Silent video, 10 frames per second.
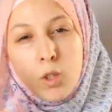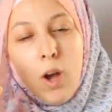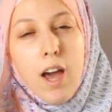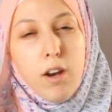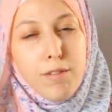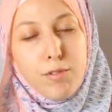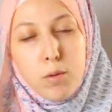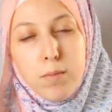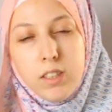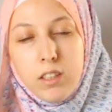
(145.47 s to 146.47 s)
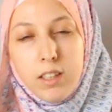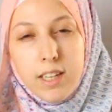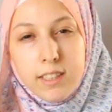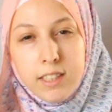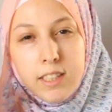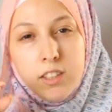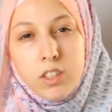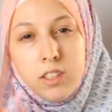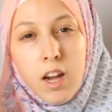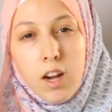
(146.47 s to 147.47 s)
So how do you fool Mr. Lazy
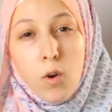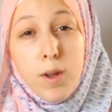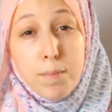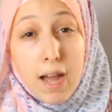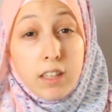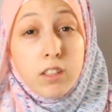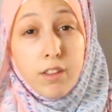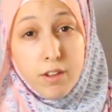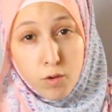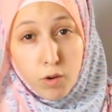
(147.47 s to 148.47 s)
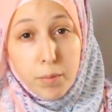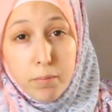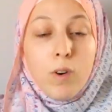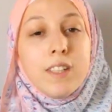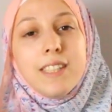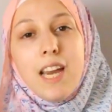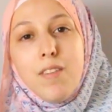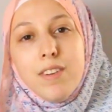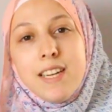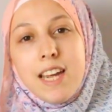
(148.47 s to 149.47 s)
into not going back to the norm? Well, instead
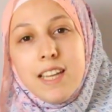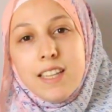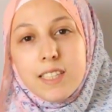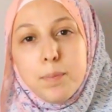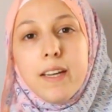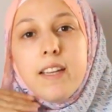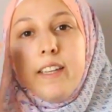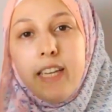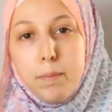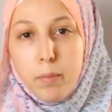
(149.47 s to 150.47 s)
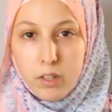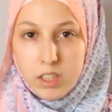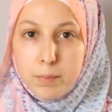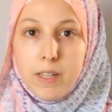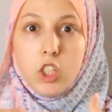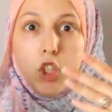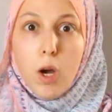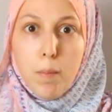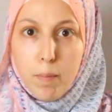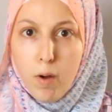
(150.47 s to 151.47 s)
of taking this big leap or this big
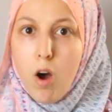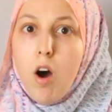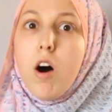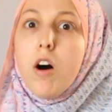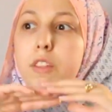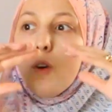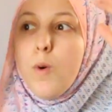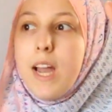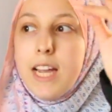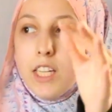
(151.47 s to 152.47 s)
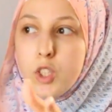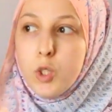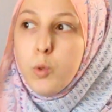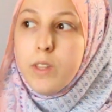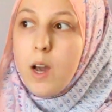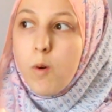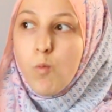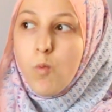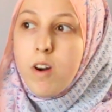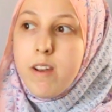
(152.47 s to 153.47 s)
jump all the way to that
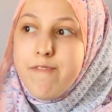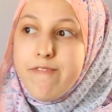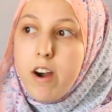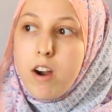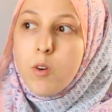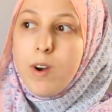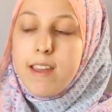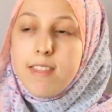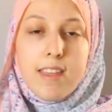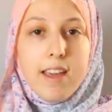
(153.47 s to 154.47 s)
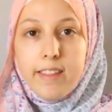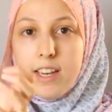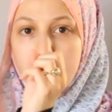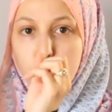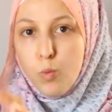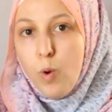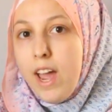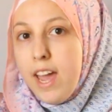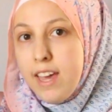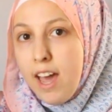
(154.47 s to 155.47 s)
one faraway thing that is
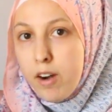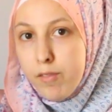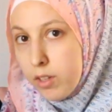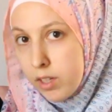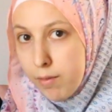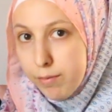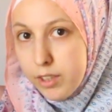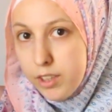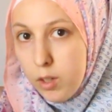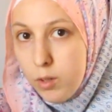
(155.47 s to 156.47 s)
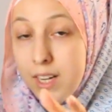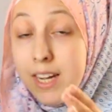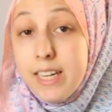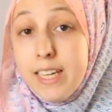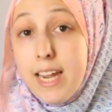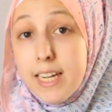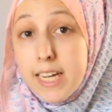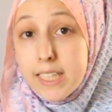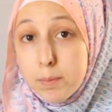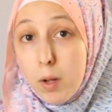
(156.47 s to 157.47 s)
way out of your comfort zone, take
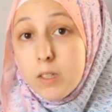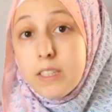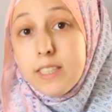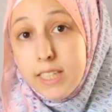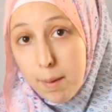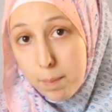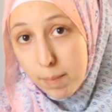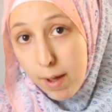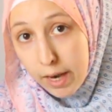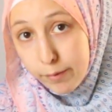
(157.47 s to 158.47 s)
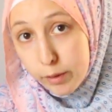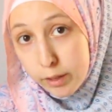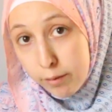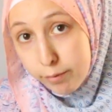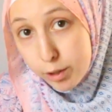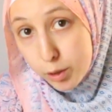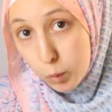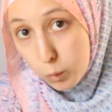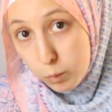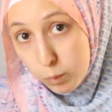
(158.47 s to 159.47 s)
a small step out of your comfort
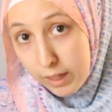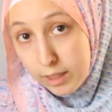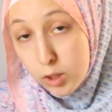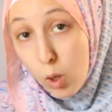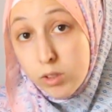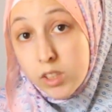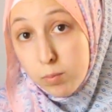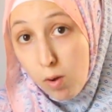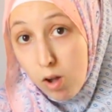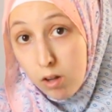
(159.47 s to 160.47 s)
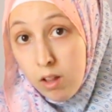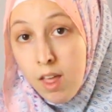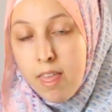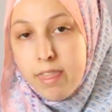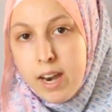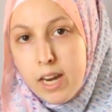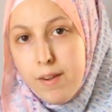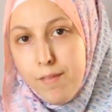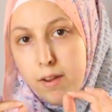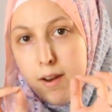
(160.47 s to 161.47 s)
zone. Like so small that
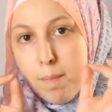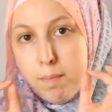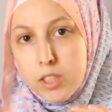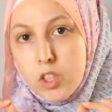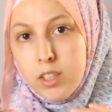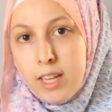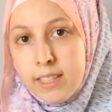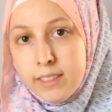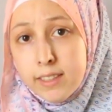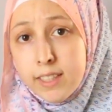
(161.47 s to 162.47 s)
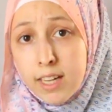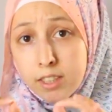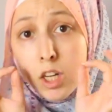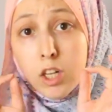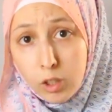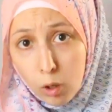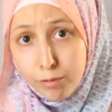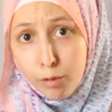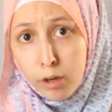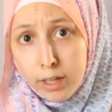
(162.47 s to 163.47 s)
even Mr. Lazy says, go
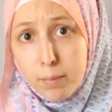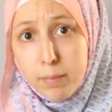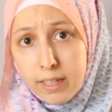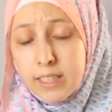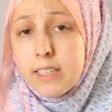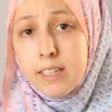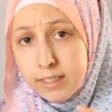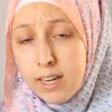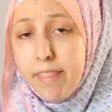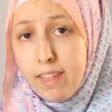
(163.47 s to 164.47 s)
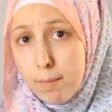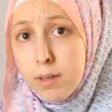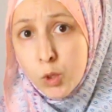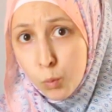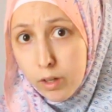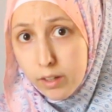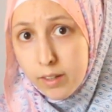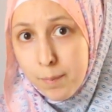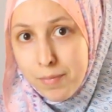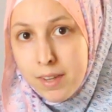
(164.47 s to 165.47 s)
for it because it is not that much work.